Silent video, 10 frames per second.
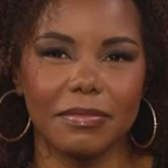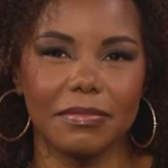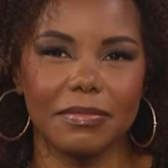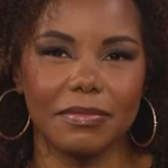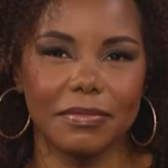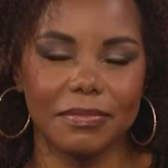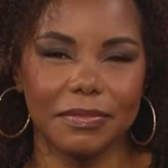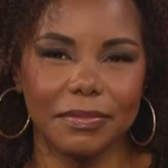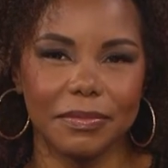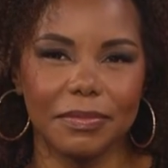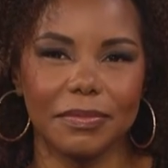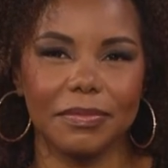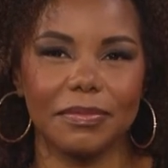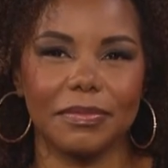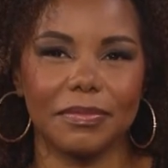
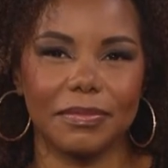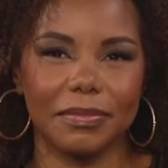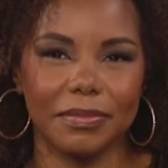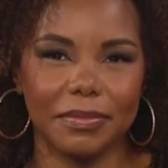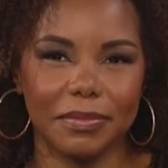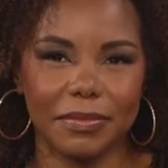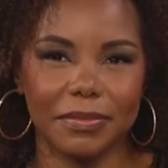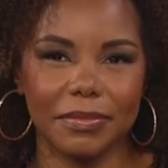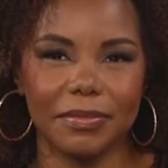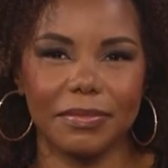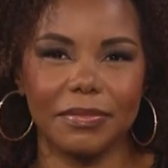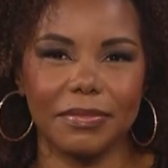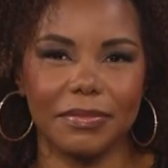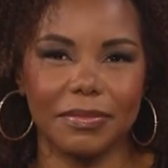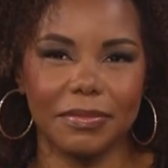
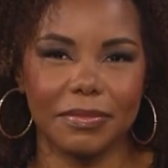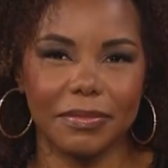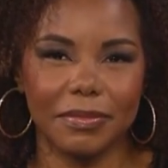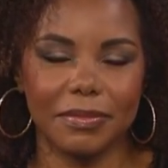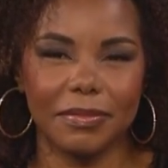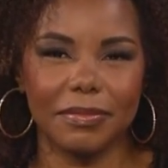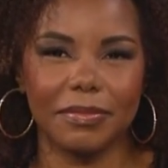The person shown says nothing.